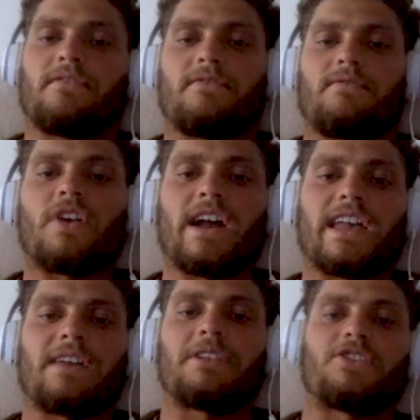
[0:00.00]
try get
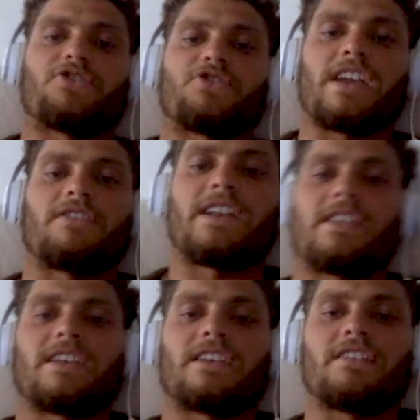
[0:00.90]
me to train or
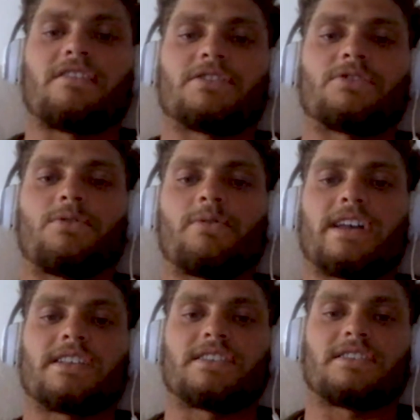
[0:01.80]
anything. It was
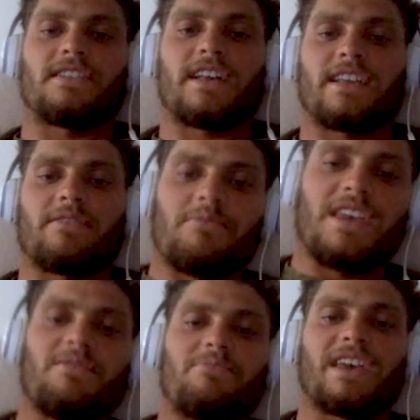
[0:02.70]
always like me
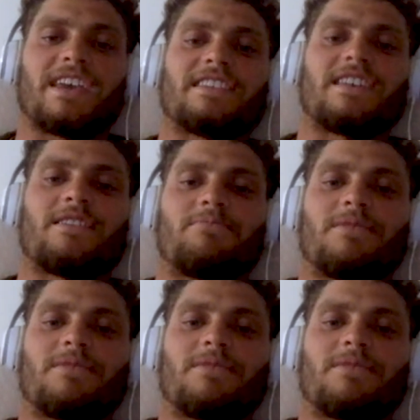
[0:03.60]
begging them,